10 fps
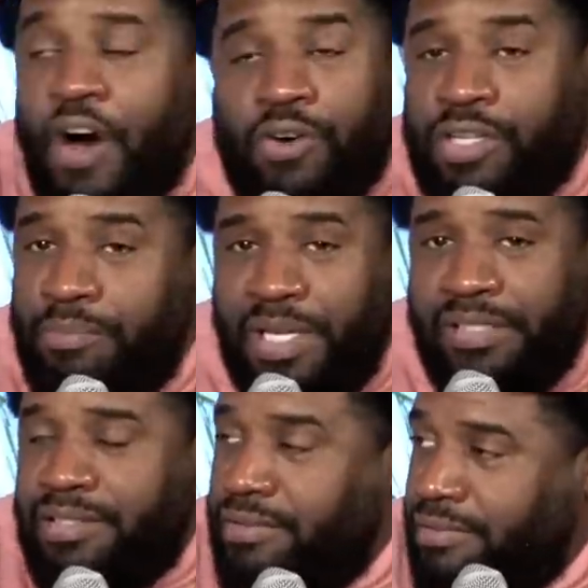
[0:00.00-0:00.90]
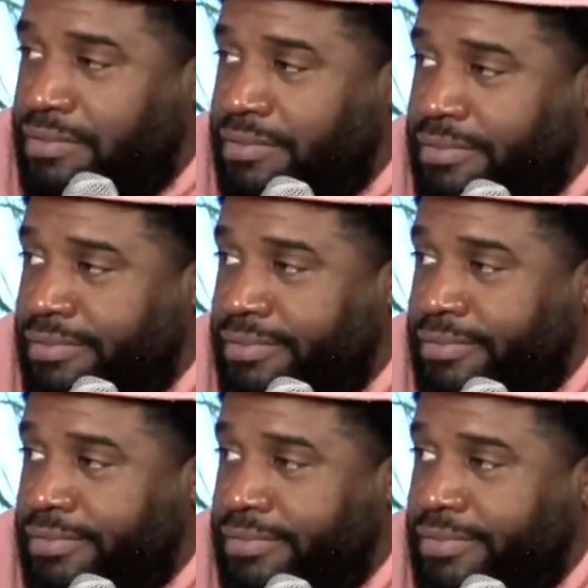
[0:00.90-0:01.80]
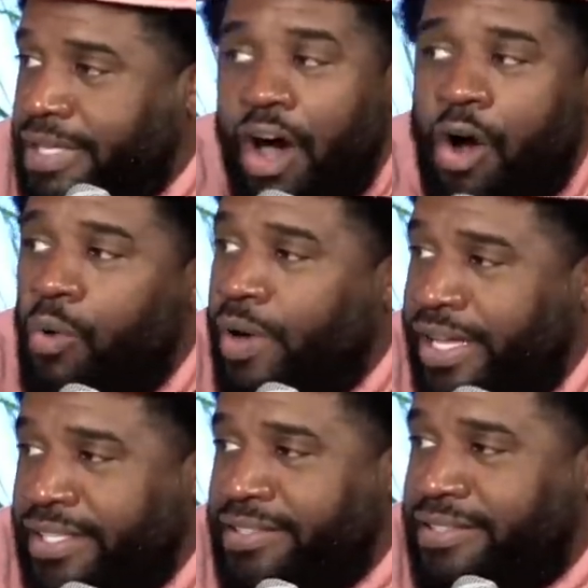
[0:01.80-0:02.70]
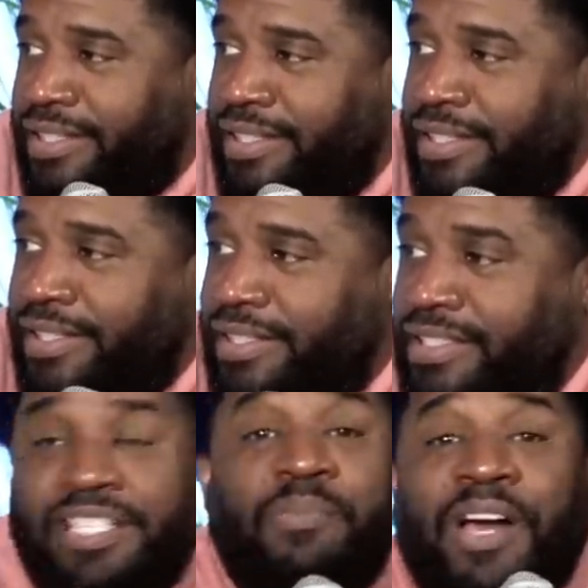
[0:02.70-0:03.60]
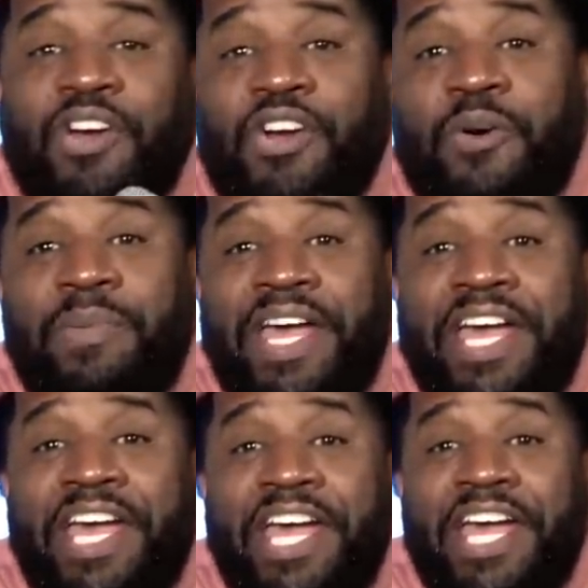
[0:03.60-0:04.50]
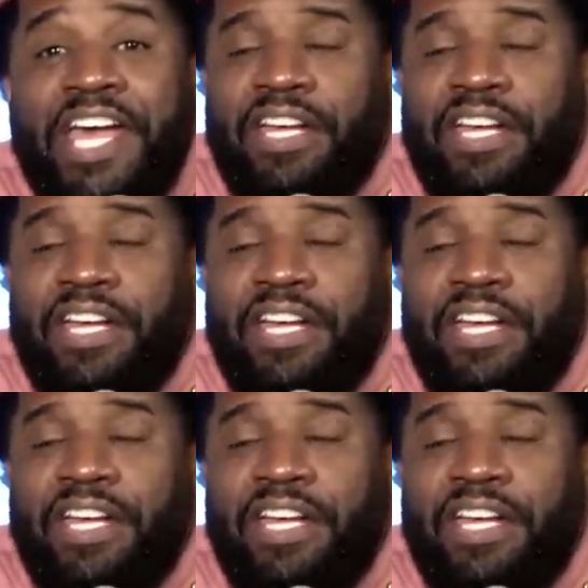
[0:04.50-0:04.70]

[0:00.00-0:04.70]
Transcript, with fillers: with a funky bitch. always. This my girl, man.